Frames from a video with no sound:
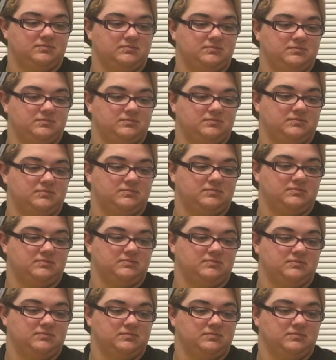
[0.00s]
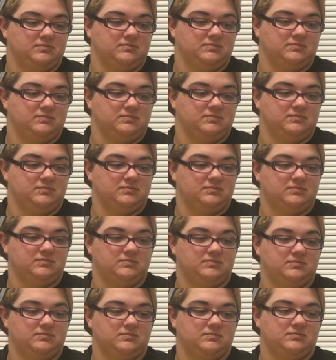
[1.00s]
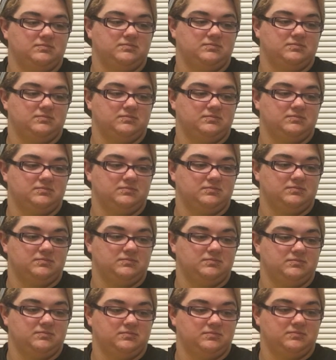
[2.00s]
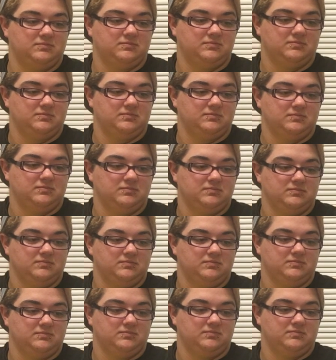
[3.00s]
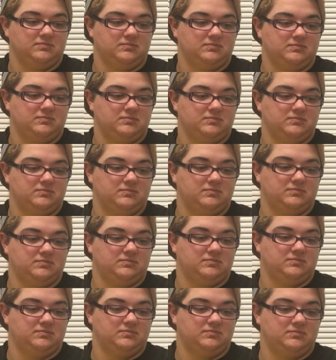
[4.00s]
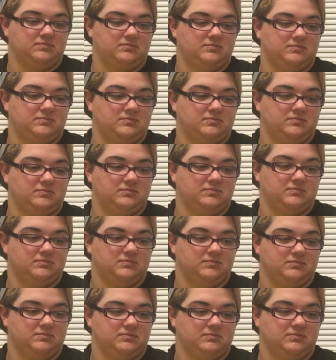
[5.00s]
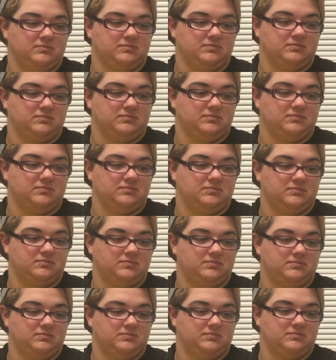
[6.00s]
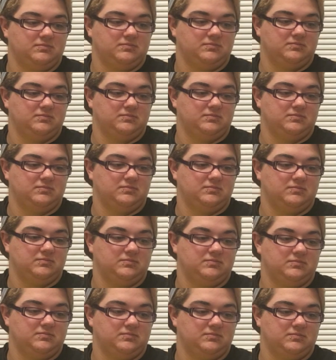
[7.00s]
No words are spoken by the person on screen.